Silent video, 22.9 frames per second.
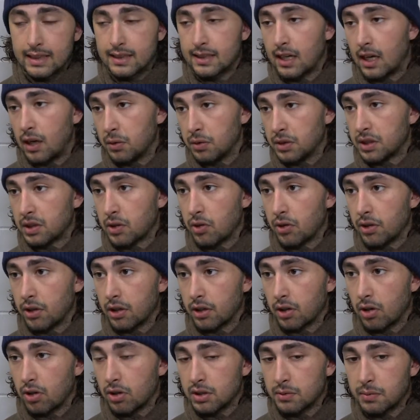how we scored our
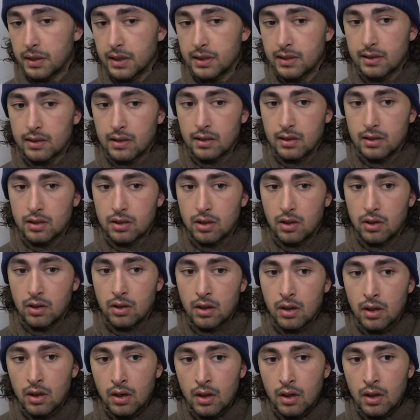goals basically. So,